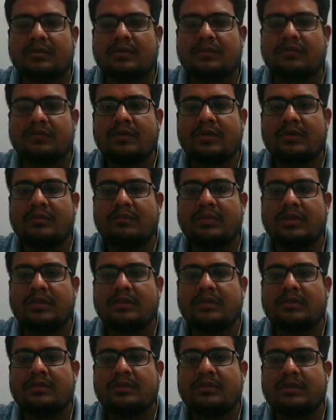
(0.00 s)
1 by
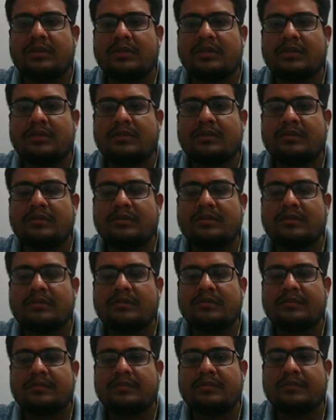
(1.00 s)
3
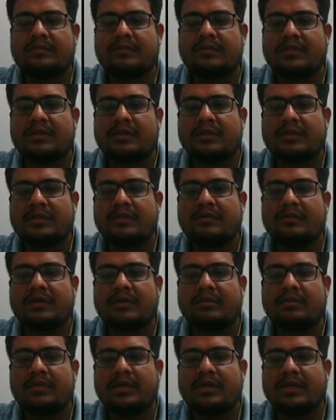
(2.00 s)

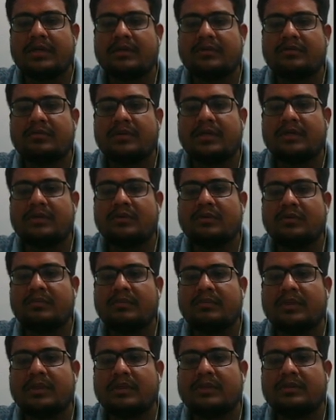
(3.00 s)
divided by x by 2
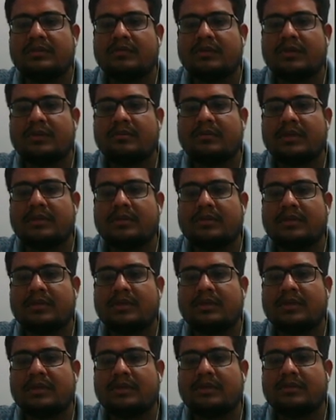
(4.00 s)
plus 1 by 3,
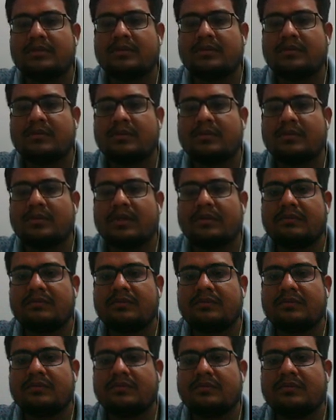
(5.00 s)
that is equal to half.
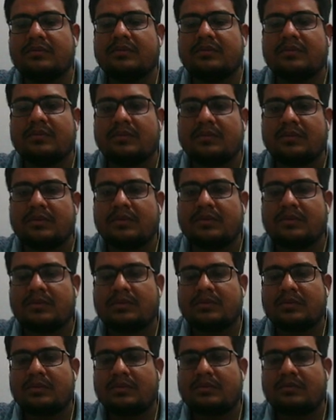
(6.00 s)

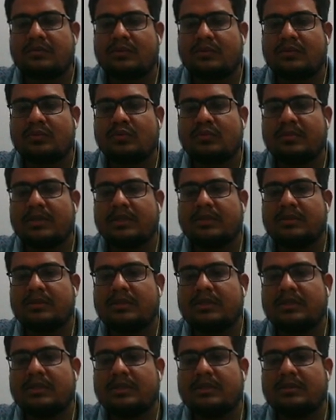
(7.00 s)
Therefore 2 by
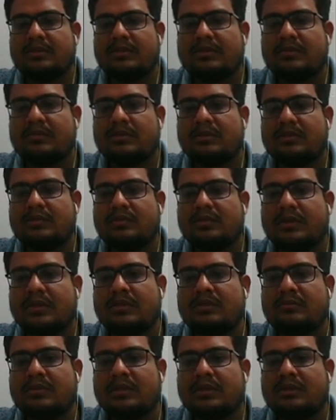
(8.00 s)
3, that is equals to
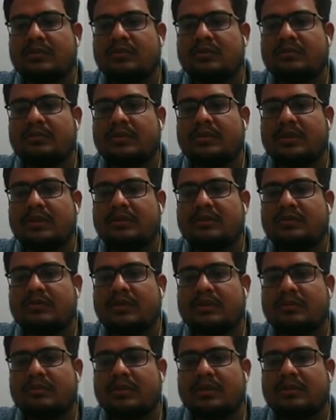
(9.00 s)
x by 2 plus
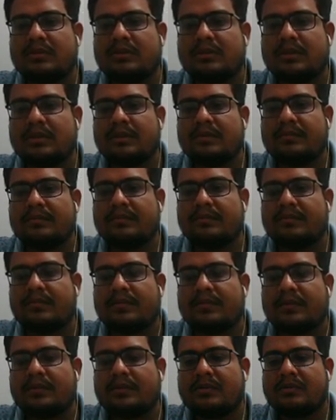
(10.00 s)
1 by 3.
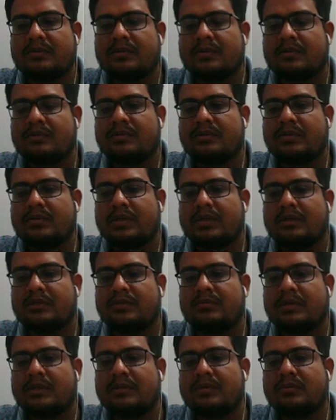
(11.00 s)
Therefore x
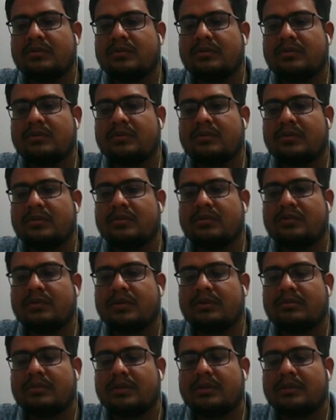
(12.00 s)
by 2 is equal to
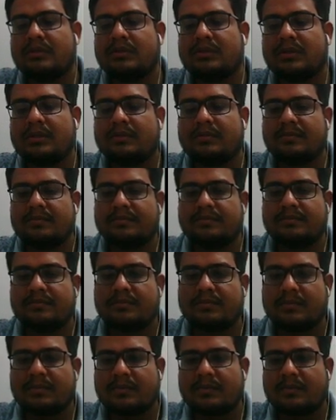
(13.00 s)
1 by 3.
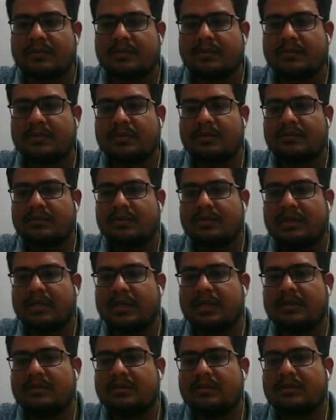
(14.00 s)
Therefore
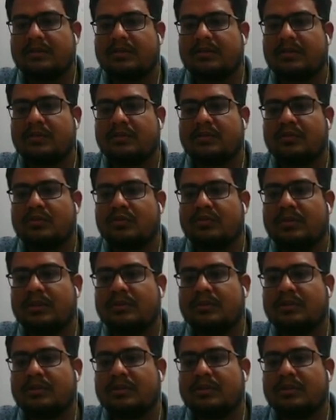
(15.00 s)
x is equal to 2 by 3.